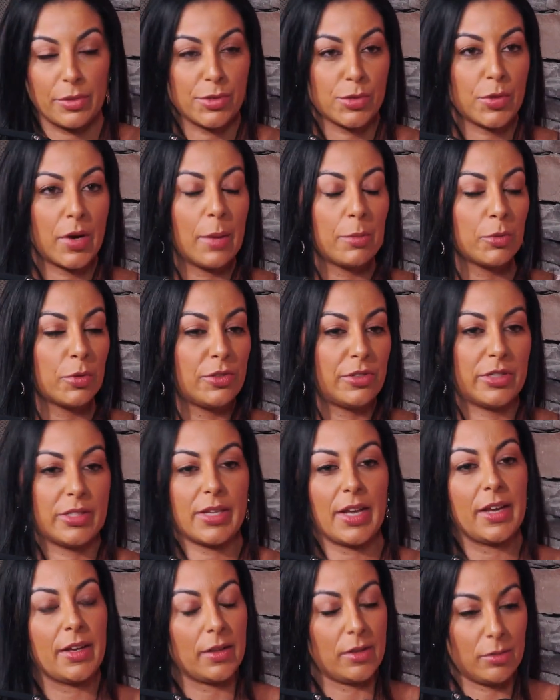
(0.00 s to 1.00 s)
script, which is
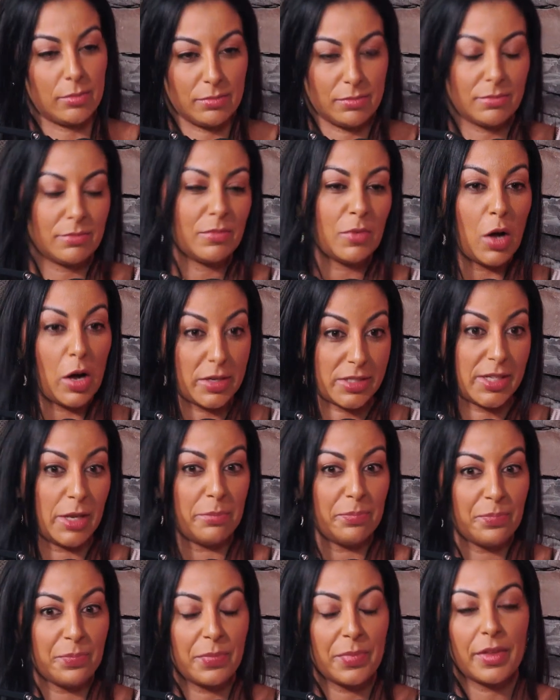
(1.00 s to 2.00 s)
like
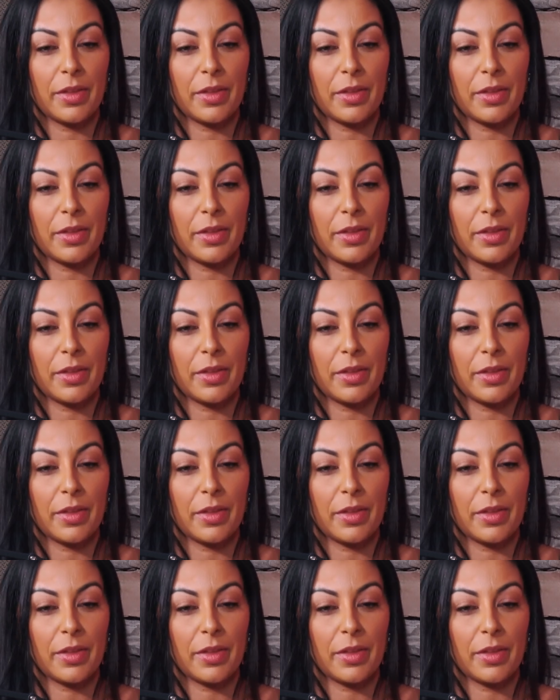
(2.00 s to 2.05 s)
awesome.